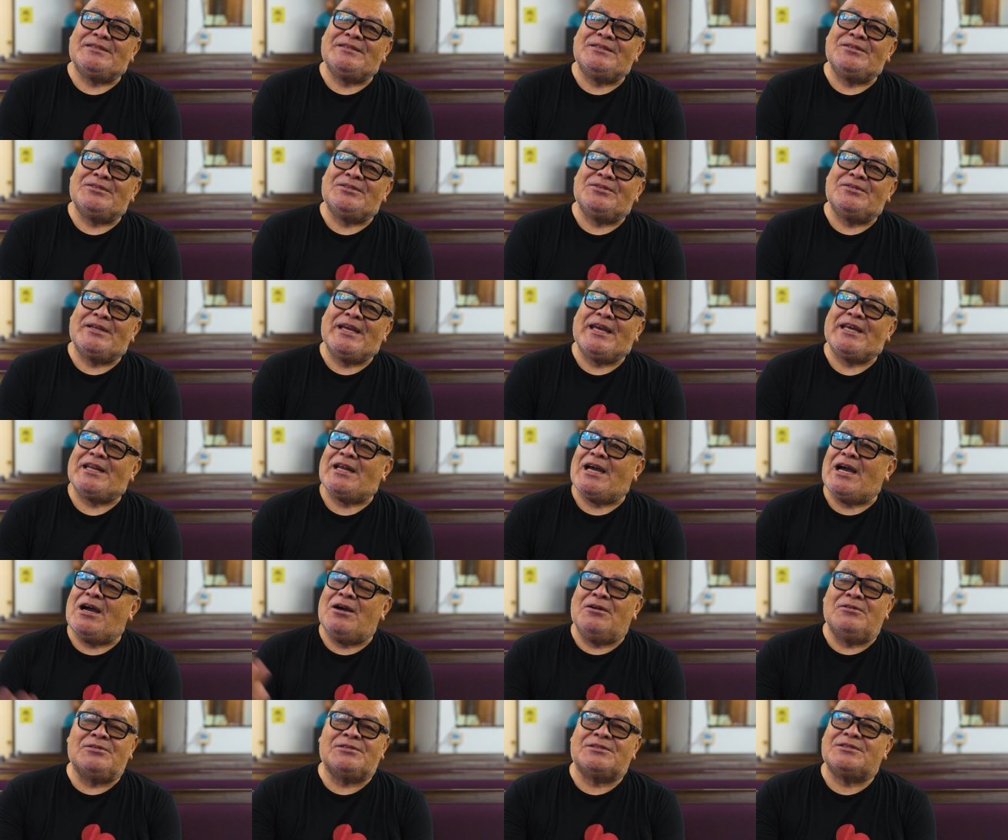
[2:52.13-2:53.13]
You know, I had a
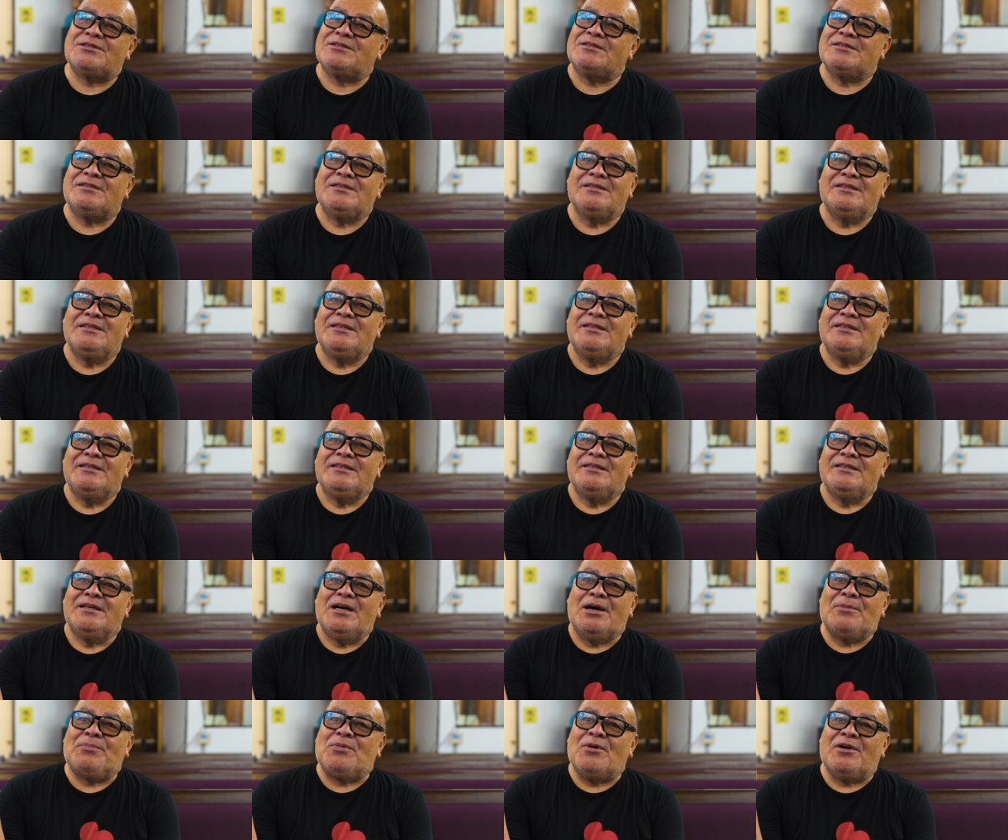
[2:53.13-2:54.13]
house,
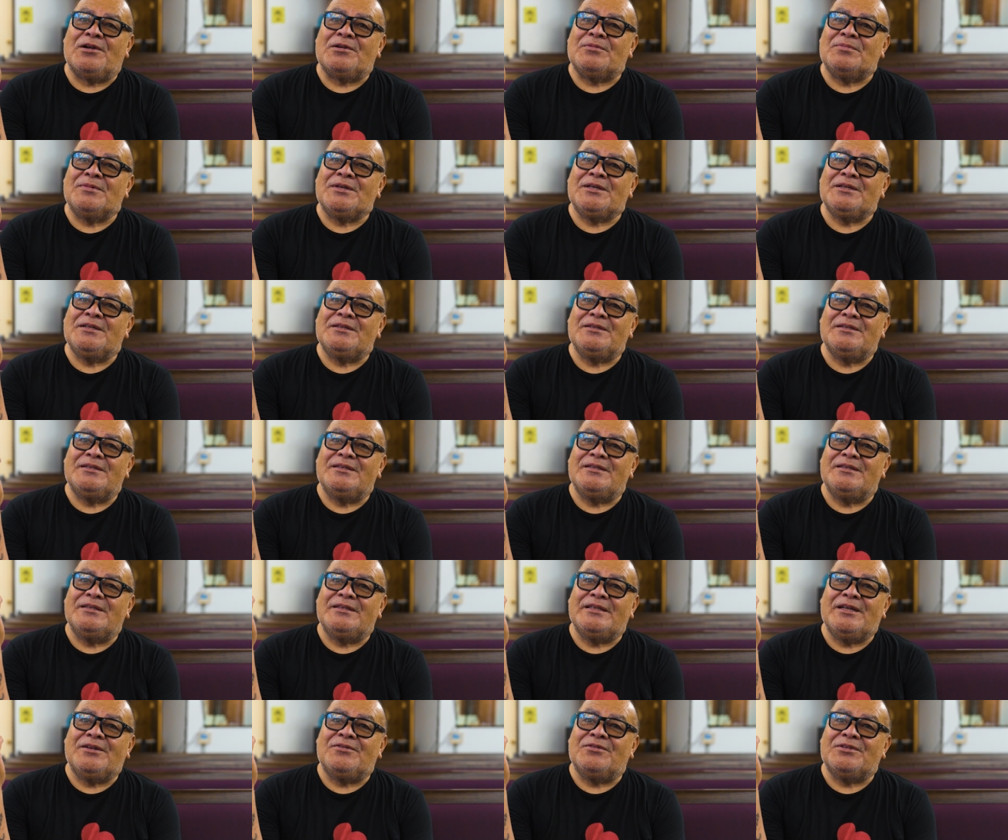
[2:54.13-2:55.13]
apartment,
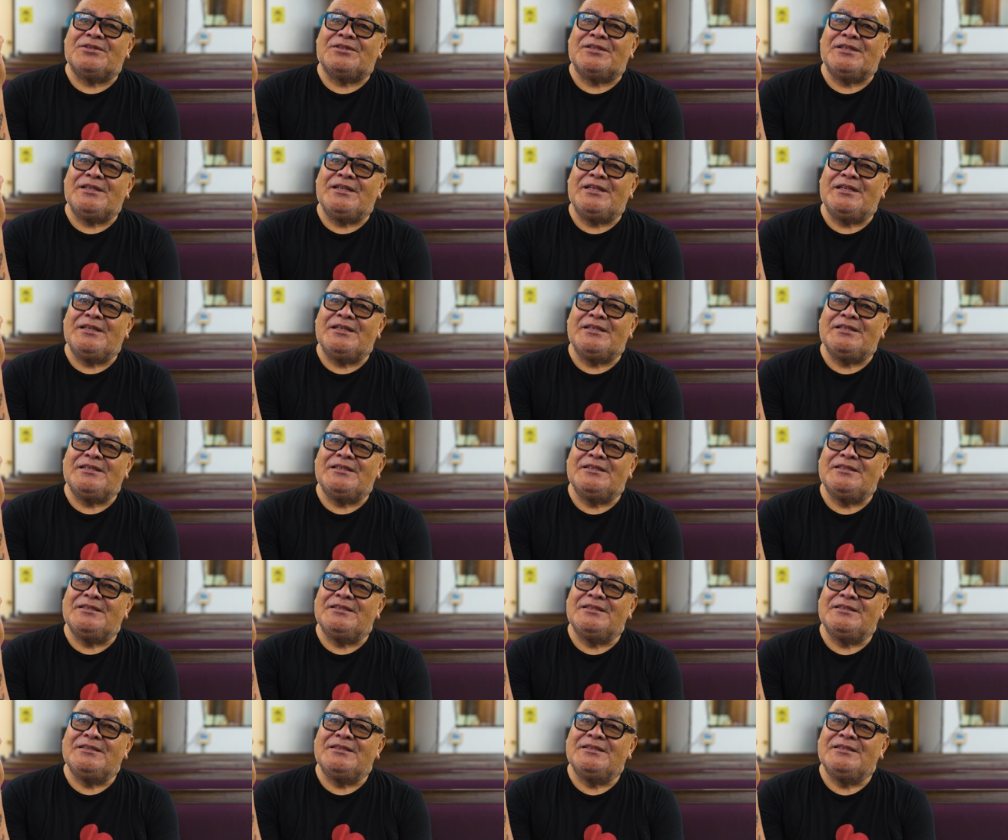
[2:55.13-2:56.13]
everything.
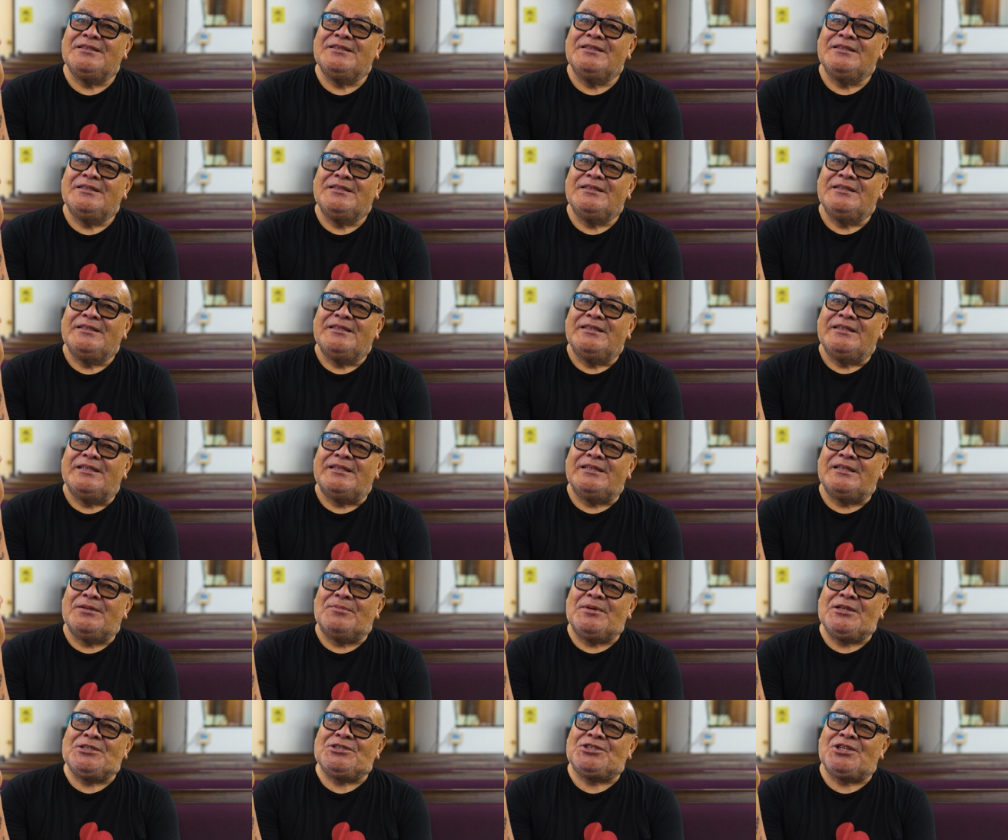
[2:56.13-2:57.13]
Mm-hmm.
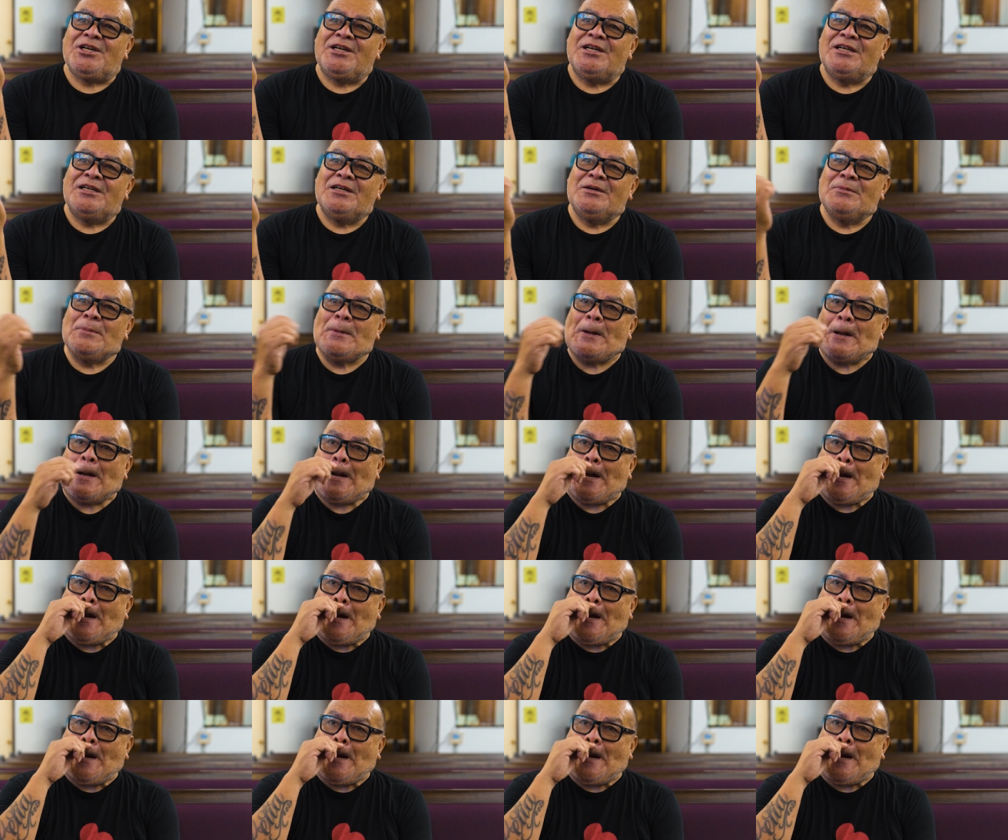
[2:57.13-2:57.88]
And then my job.